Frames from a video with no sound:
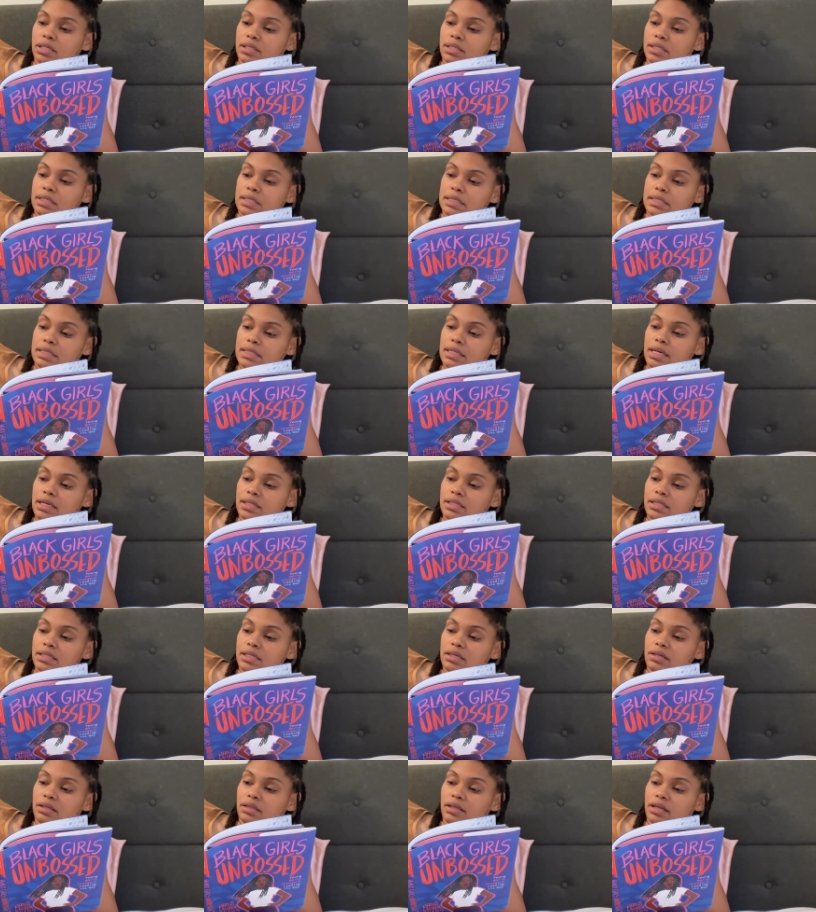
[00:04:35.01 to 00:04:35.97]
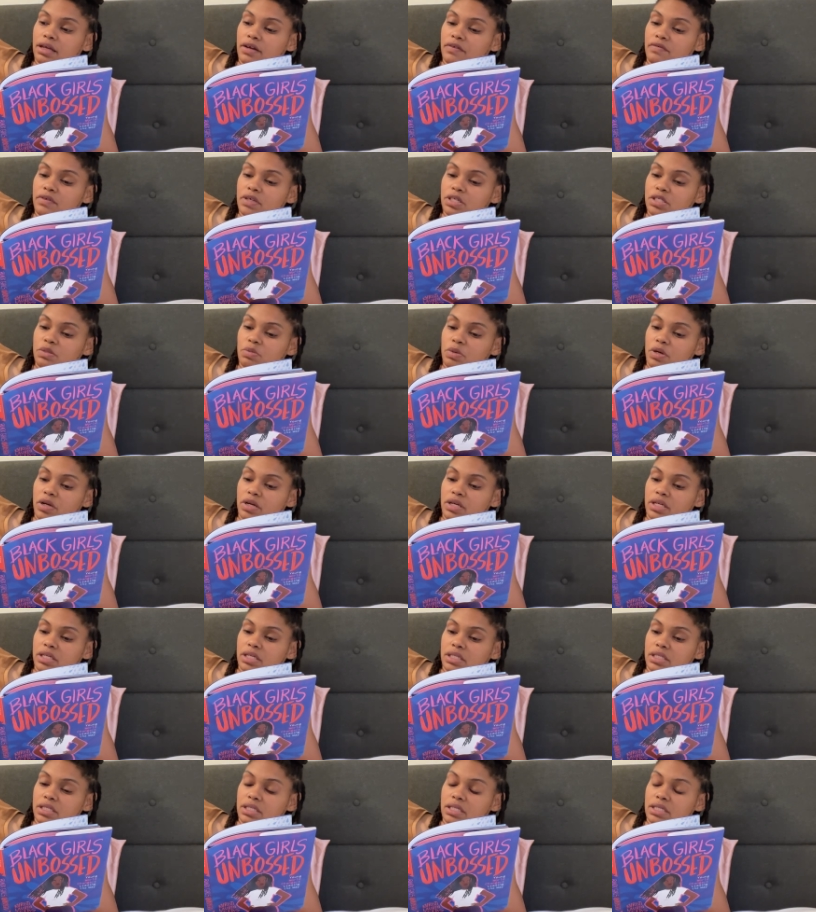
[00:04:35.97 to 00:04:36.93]
to discuss their lived
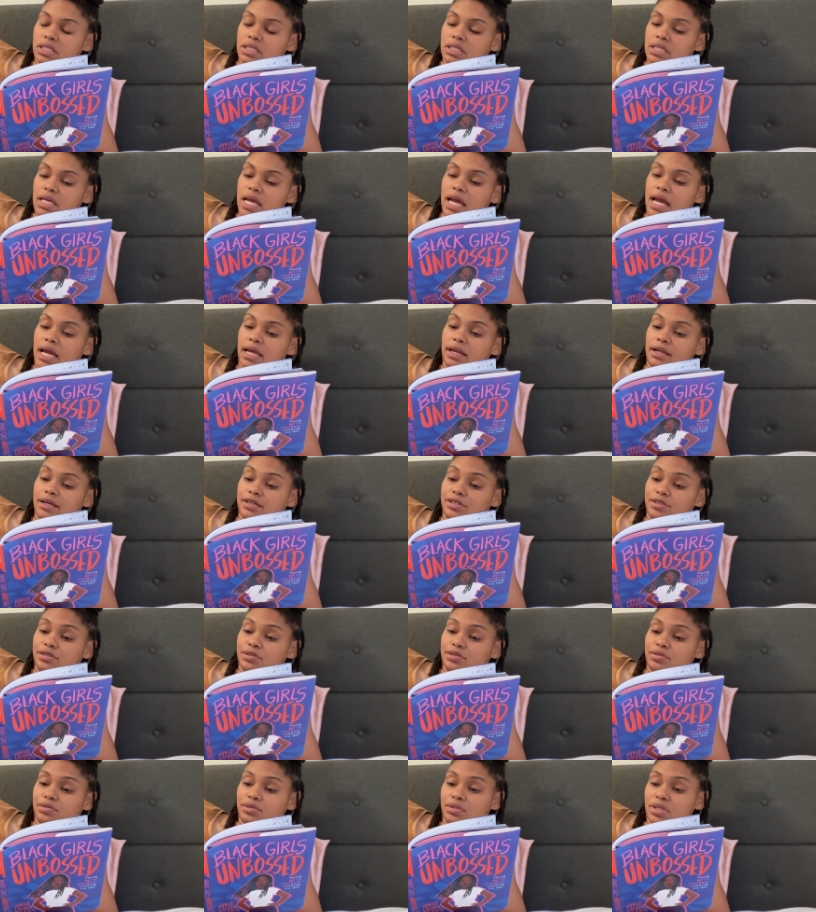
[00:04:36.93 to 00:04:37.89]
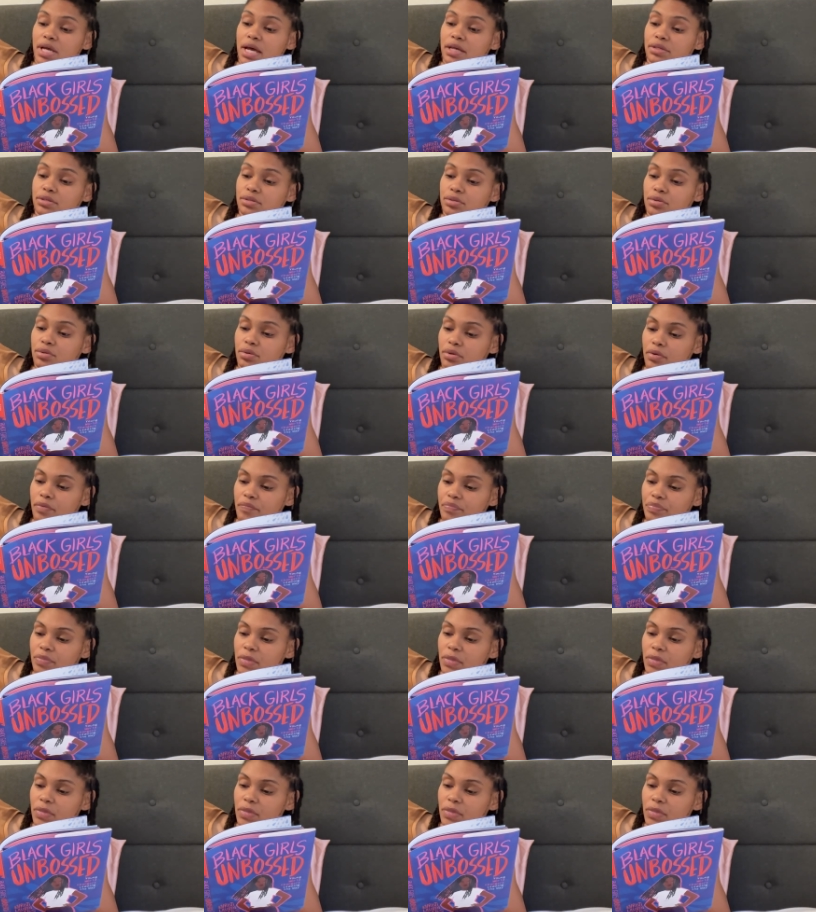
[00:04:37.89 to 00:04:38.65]
experiences and issues at school.